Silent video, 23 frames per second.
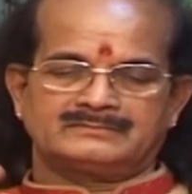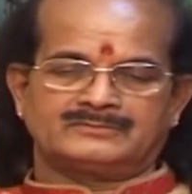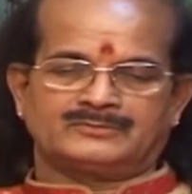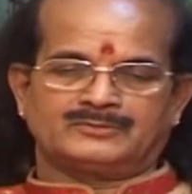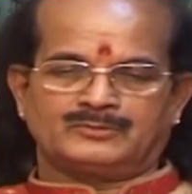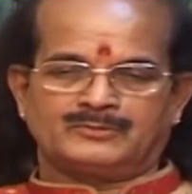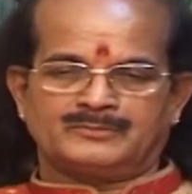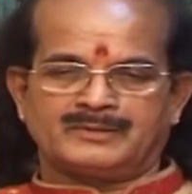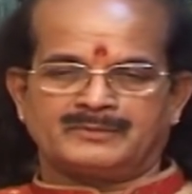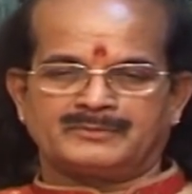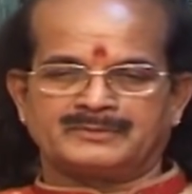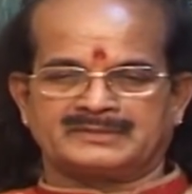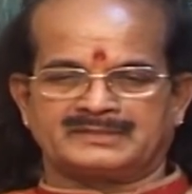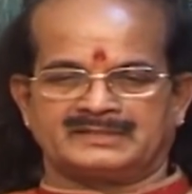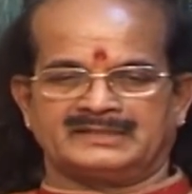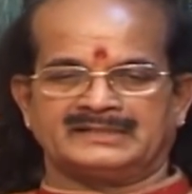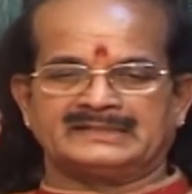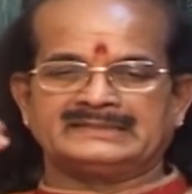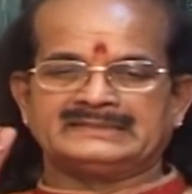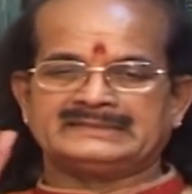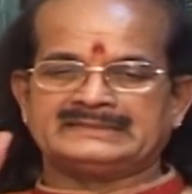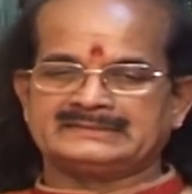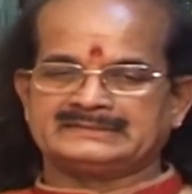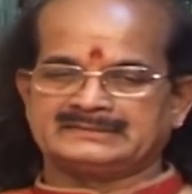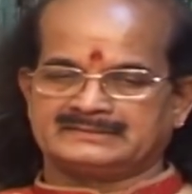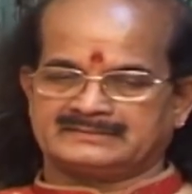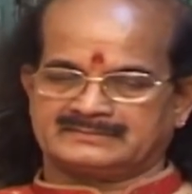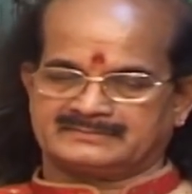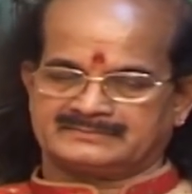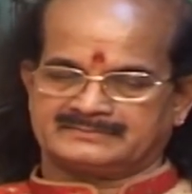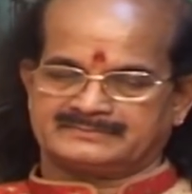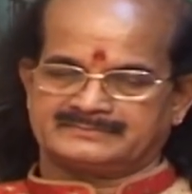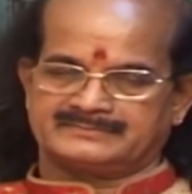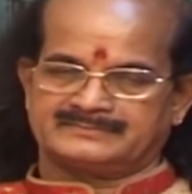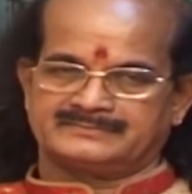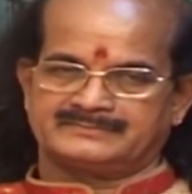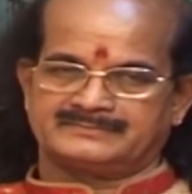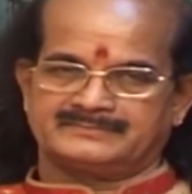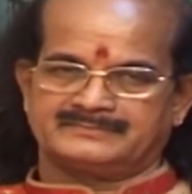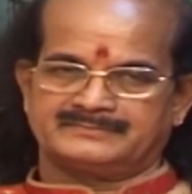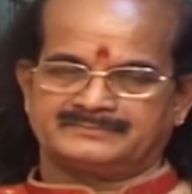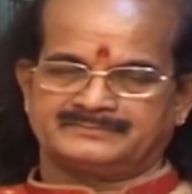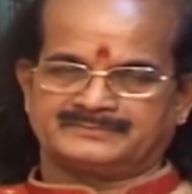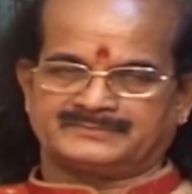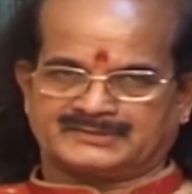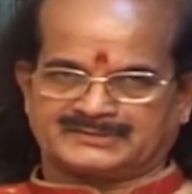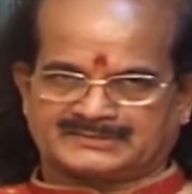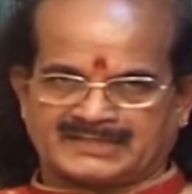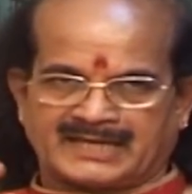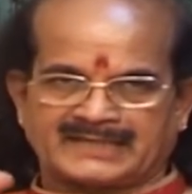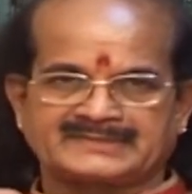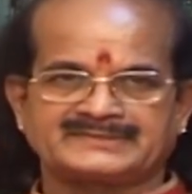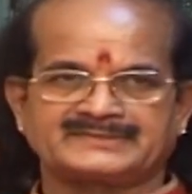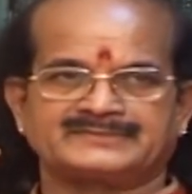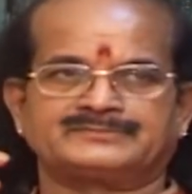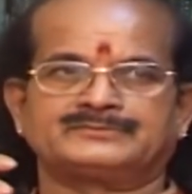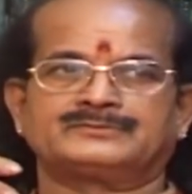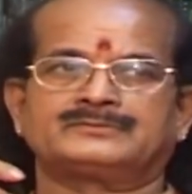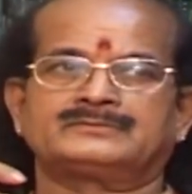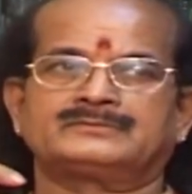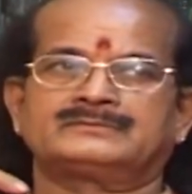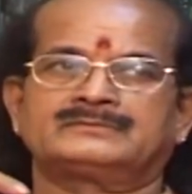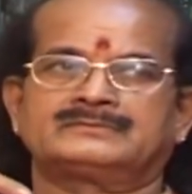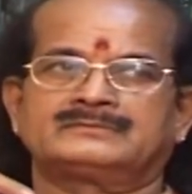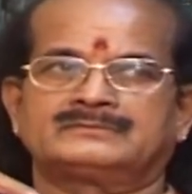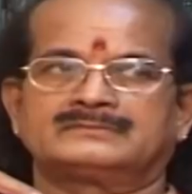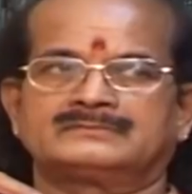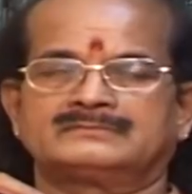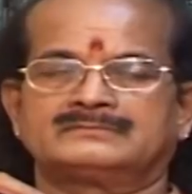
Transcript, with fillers: whomever learning the saxophone